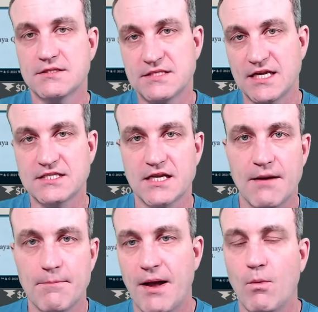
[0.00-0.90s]
ticks it
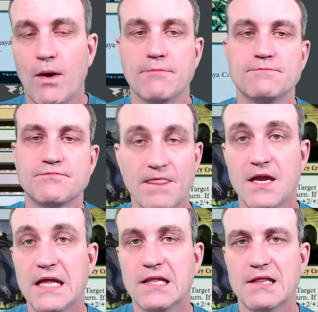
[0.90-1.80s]
up by 1.
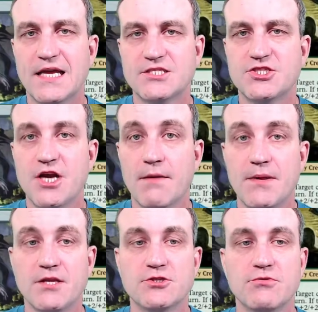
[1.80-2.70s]
Let's jump
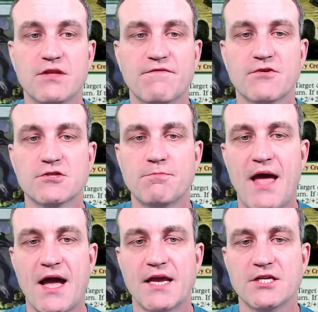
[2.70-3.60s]
into the first
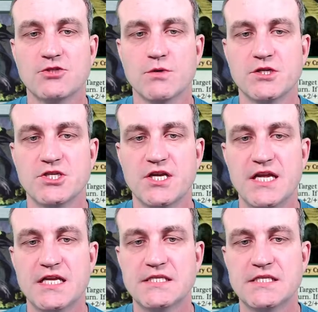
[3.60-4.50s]
package, which is